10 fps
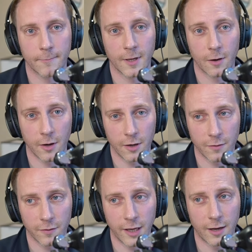Kind of,
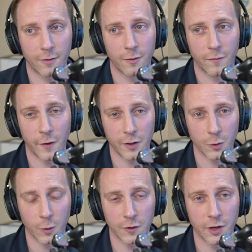yeah. Very
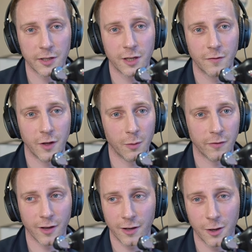short-sighted view of
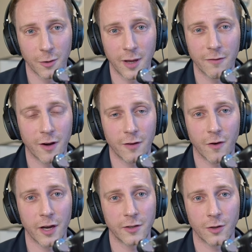it. You know, even if
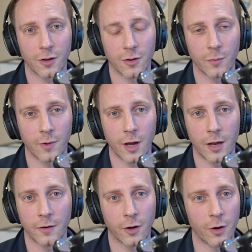I took them
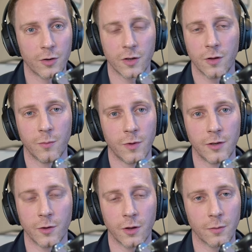and coached them
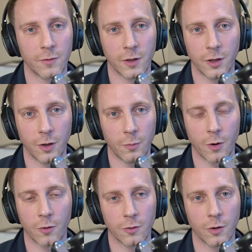and took them to
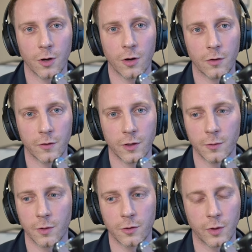KubeCon or DockerCon to
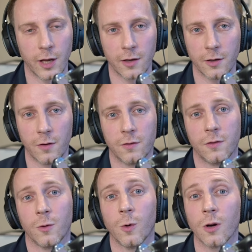do a joint end-user
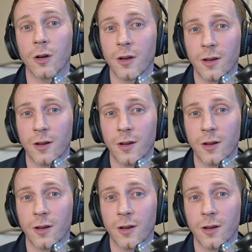talk,